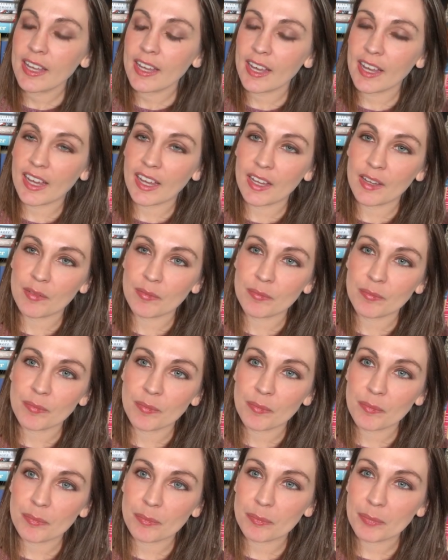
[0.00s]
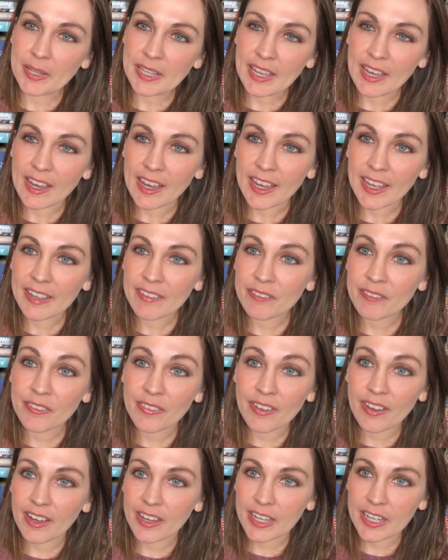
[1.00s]
Um, but yeah, I've
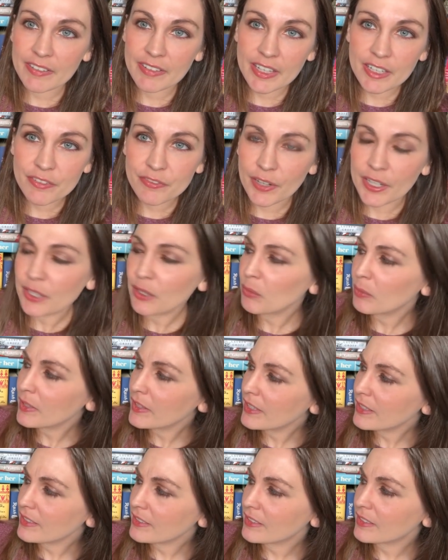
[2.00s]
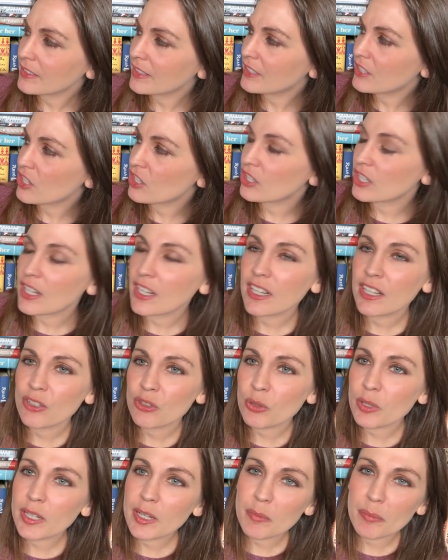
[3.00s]
I had a friend who read this and she
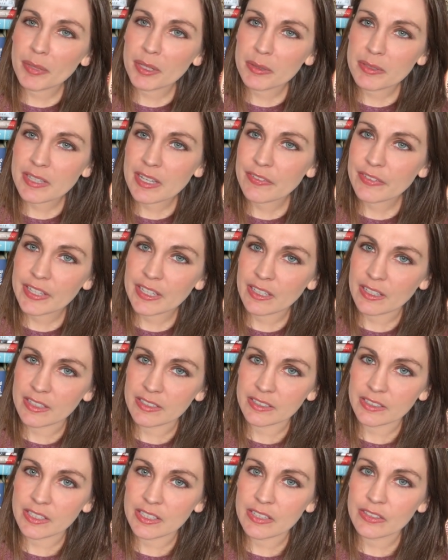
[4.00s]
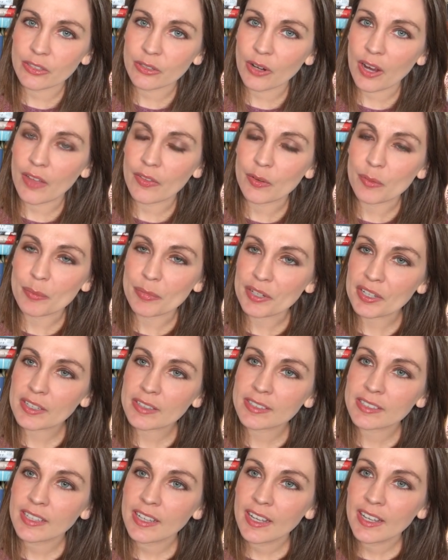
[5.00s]
enjoyed it, but it was definitely not as good as her other
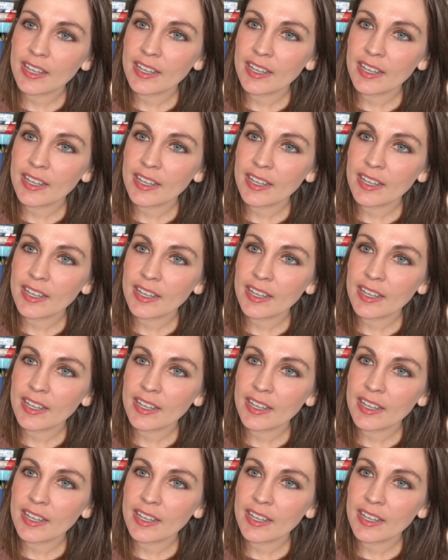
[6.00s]
books.